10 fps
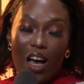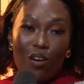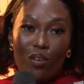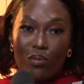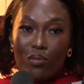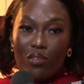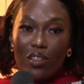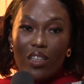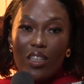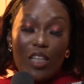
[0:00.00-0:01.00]
our,
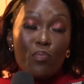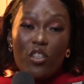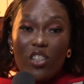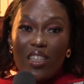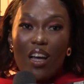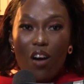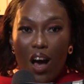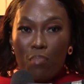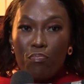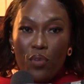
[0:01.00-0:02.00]
especially in our
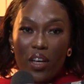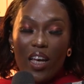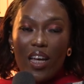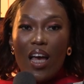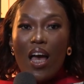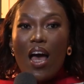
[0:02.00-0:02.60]
upbringing.